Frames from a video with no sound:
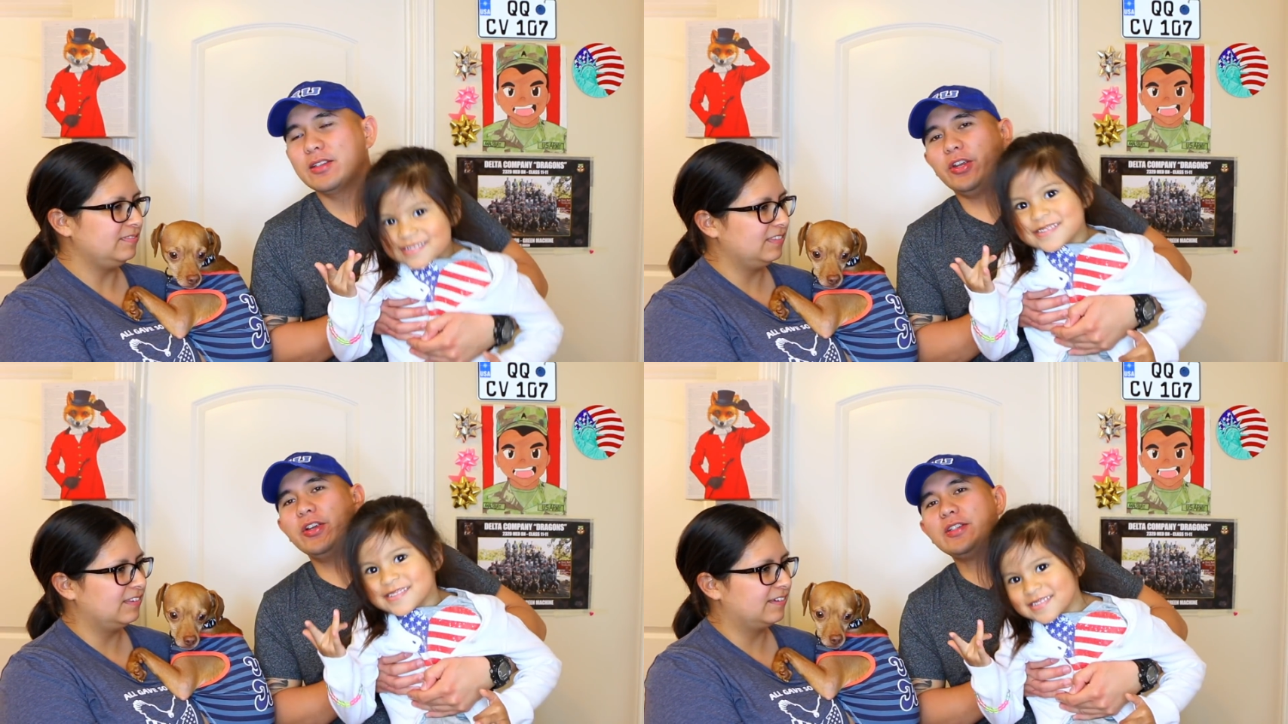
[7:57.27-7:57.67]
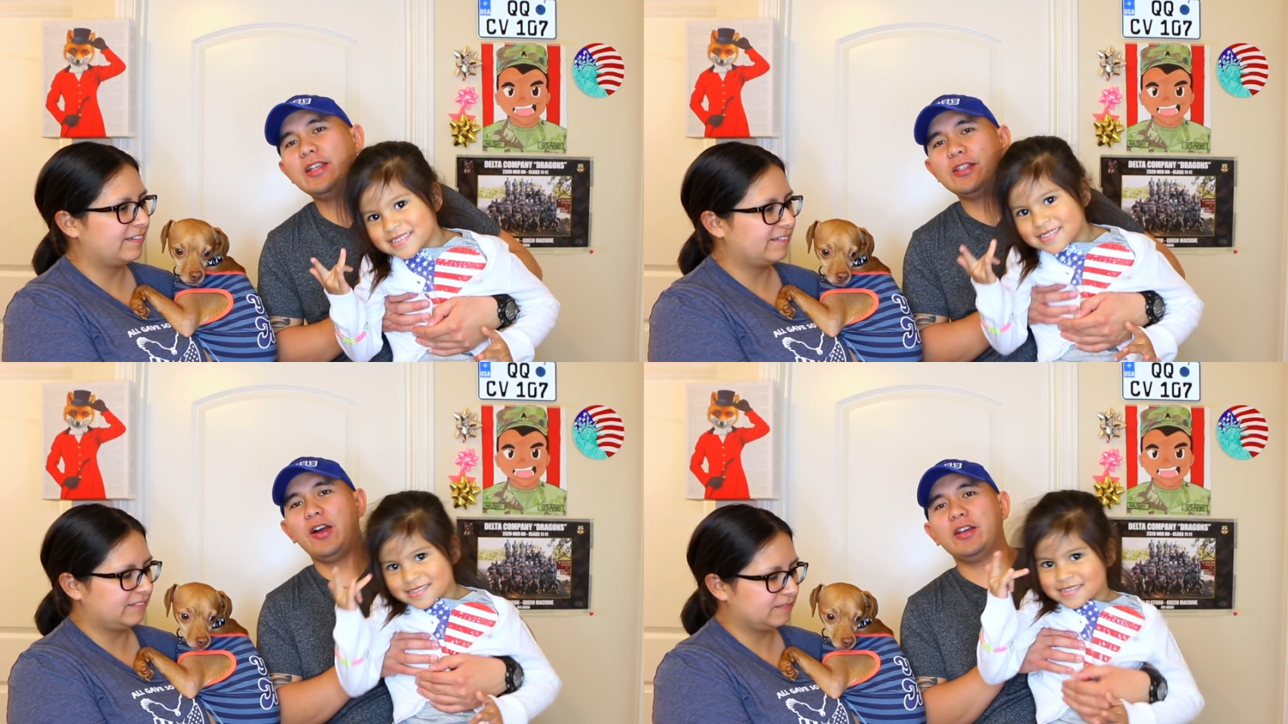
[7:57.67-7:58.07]

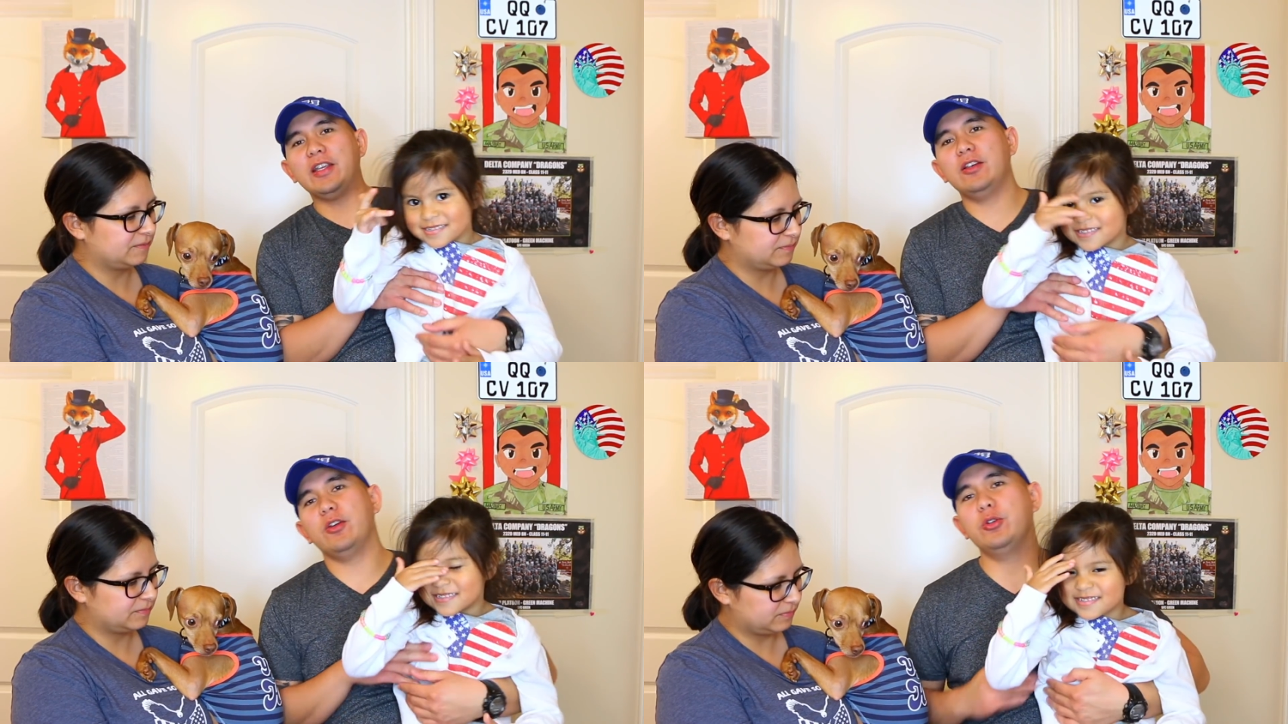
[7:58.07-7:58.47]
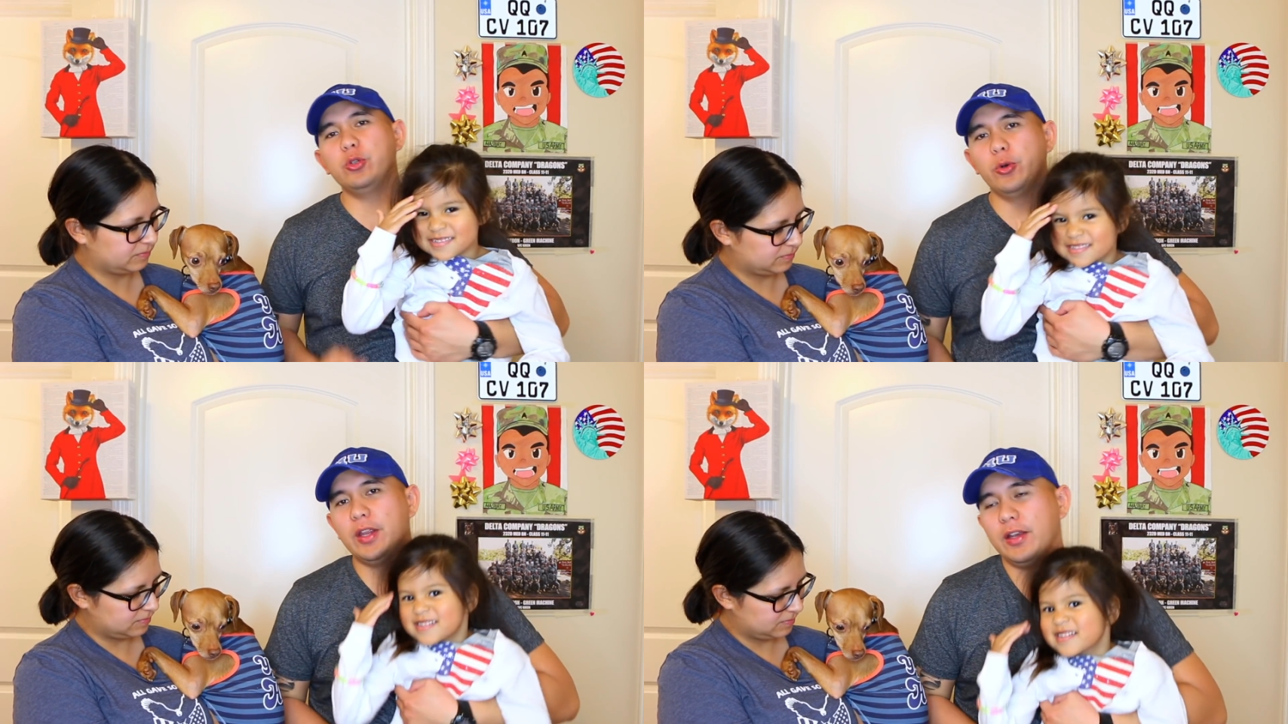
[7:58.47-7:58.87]
Speaker 1: Seriously talking, don't
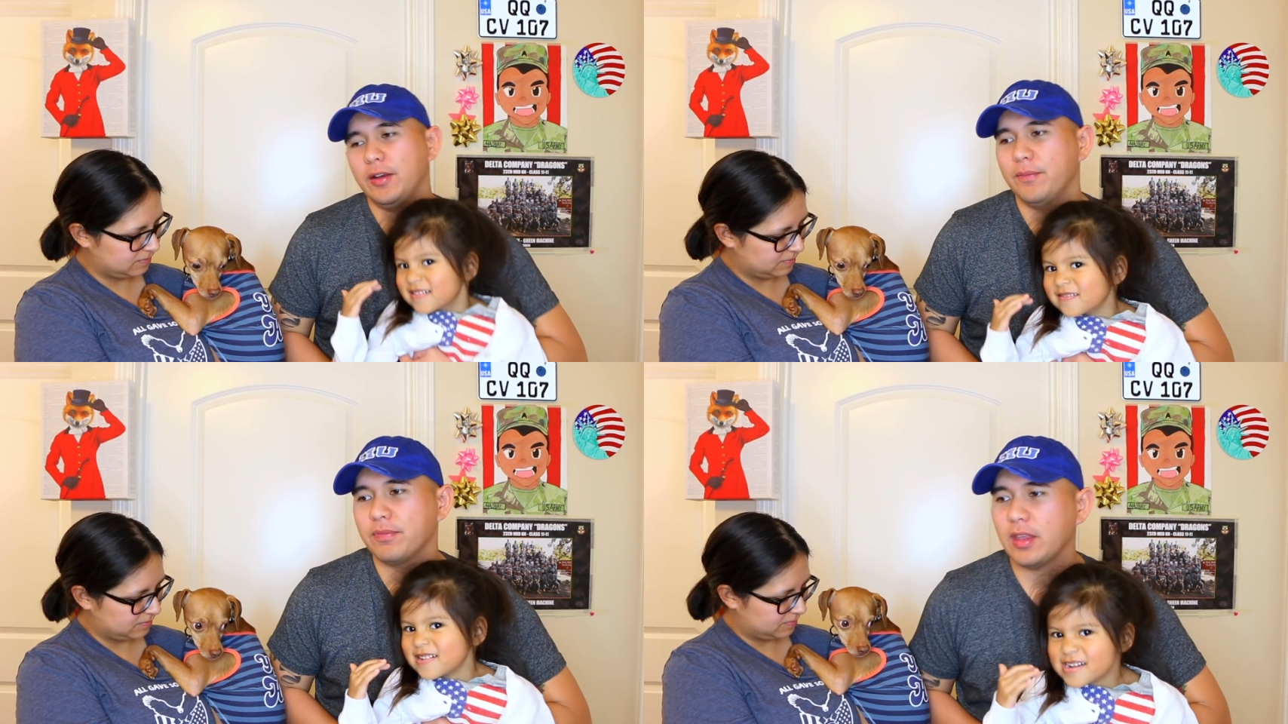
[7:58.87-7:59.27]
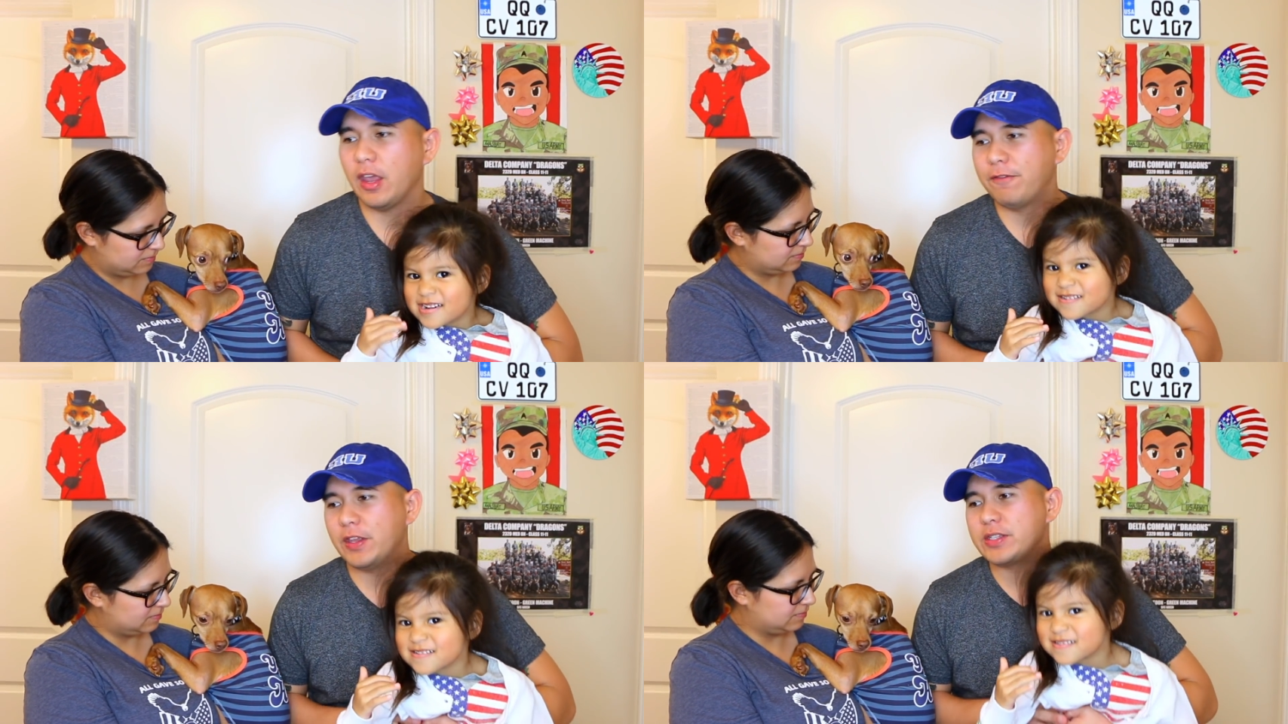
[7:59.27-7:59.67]
do it
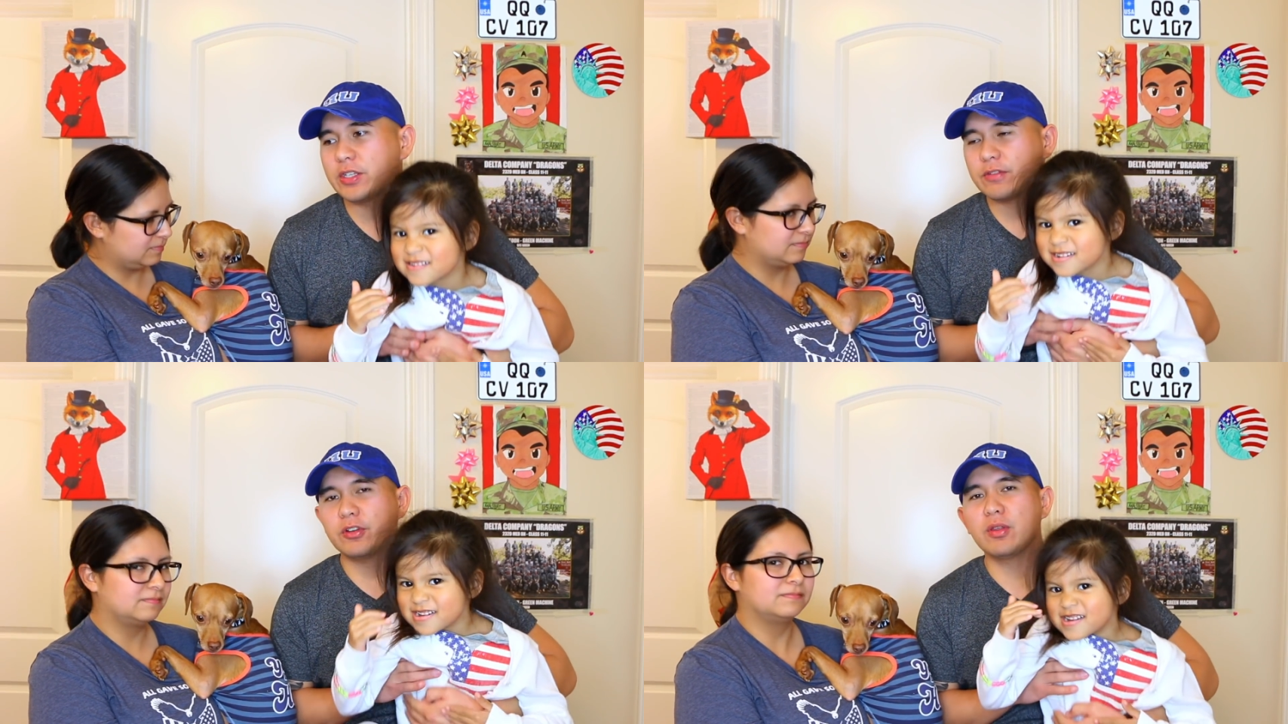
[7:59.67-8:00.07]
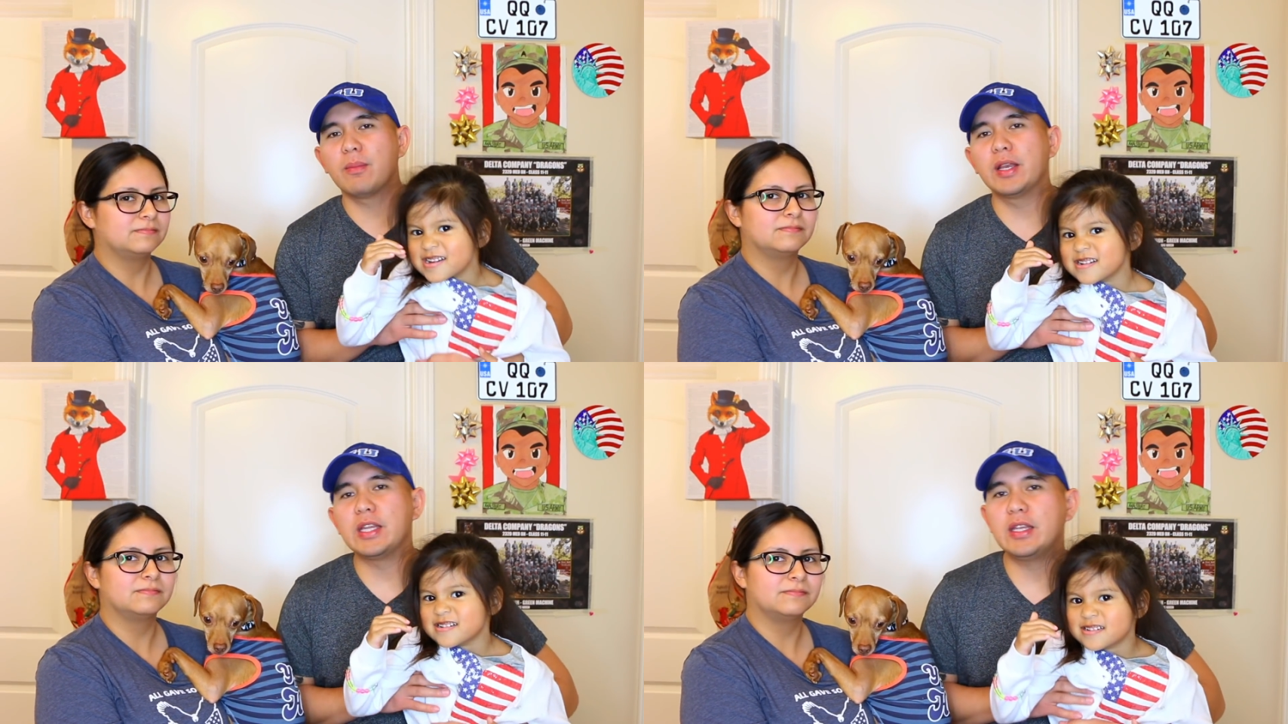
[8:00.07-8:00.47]
if it's just for the
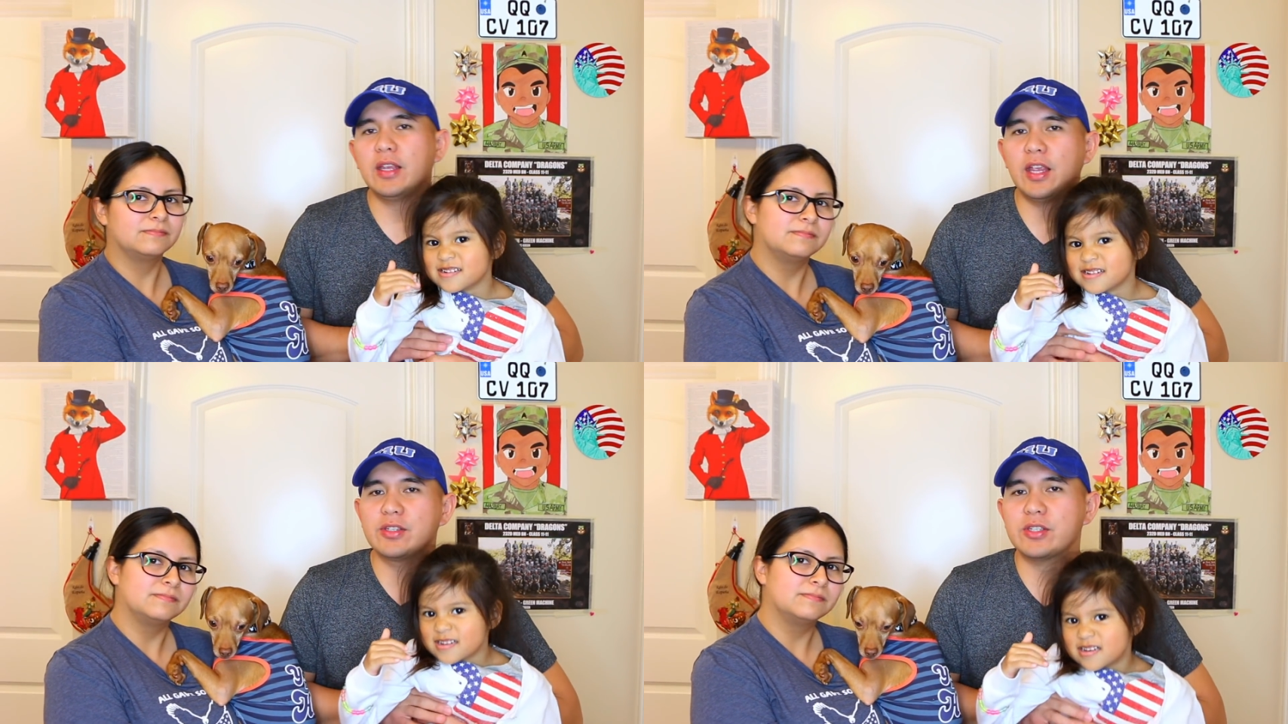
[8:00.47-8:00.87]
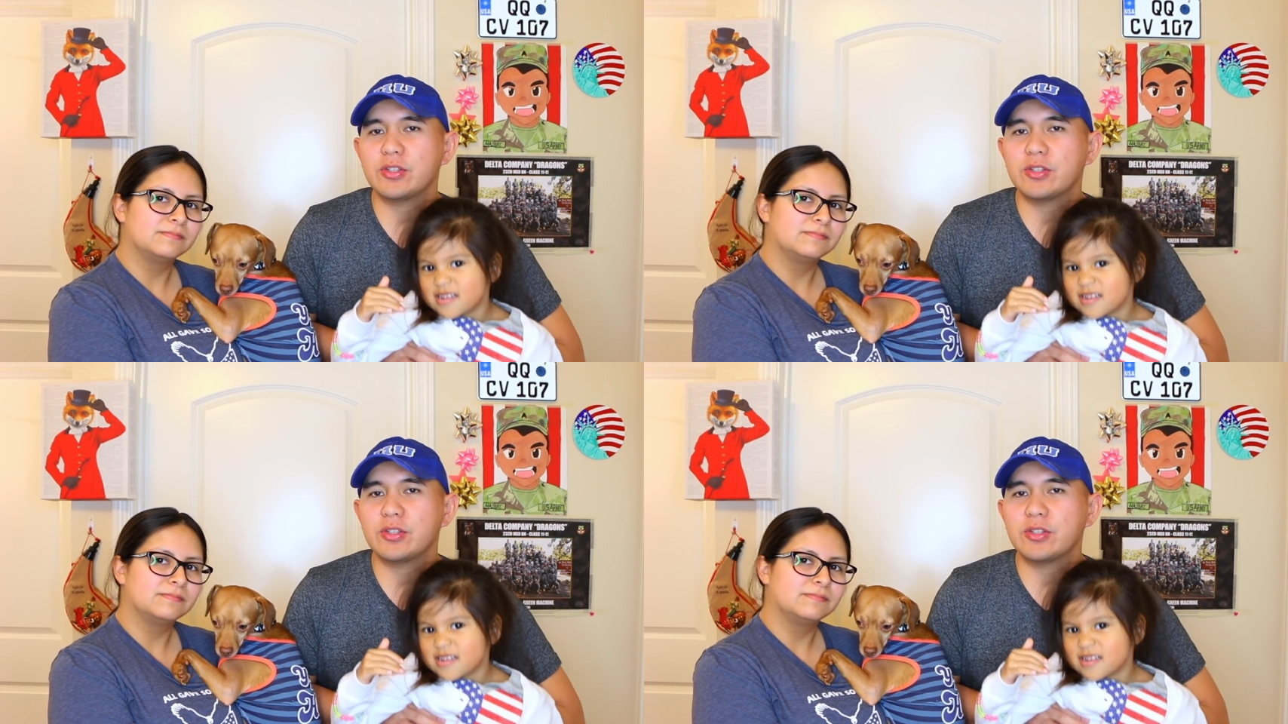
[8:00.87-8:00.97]
money and